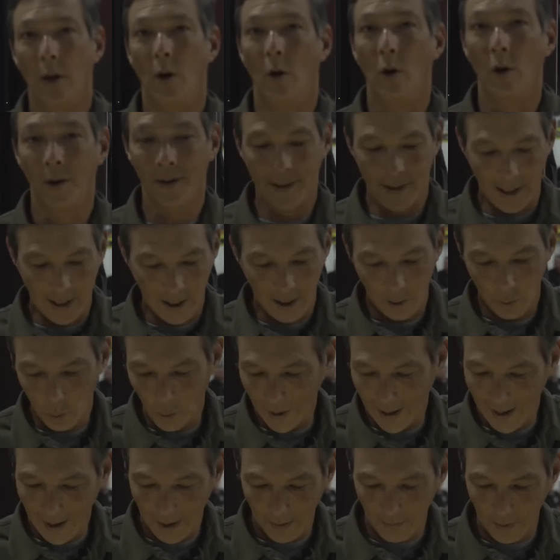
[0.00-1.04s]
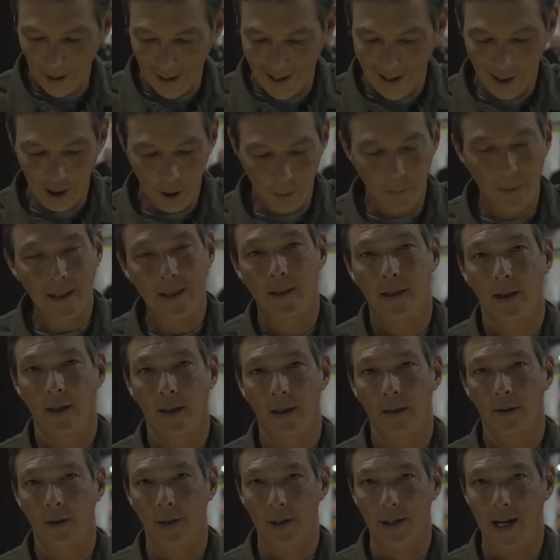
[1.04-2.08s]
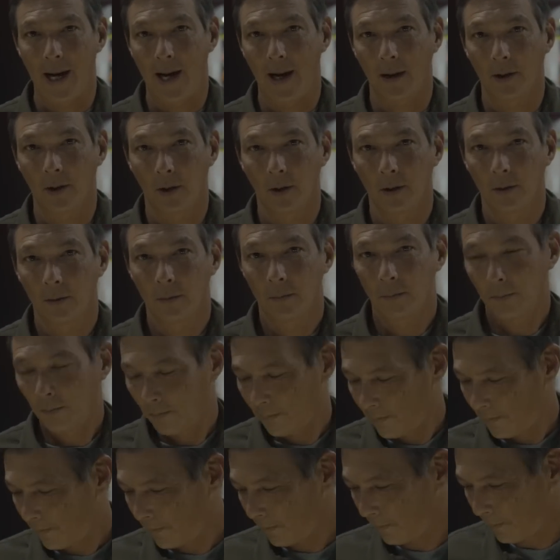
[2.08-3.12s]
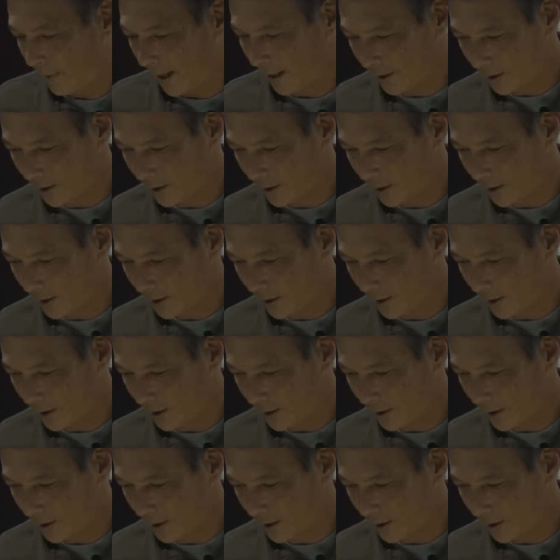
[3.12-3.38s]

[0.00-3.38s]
on down, we have the SBD, the Dagger by